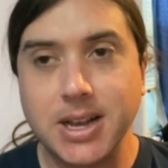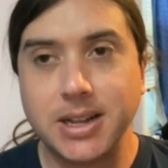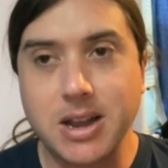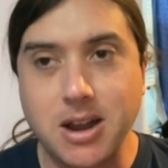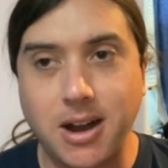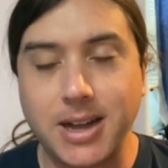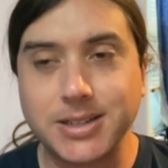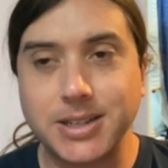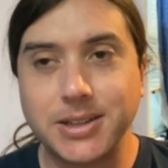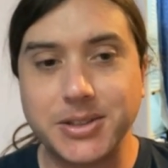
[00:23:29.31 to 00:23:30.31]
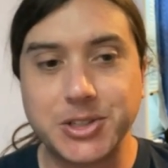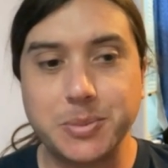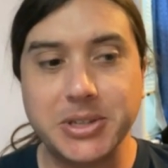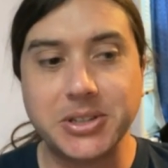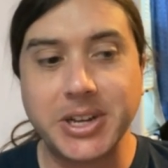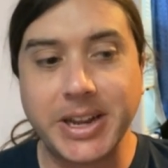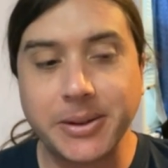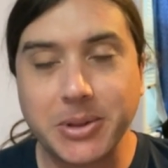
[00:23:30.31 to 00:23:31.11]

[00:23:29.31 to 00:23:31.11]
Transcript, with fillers: not the stability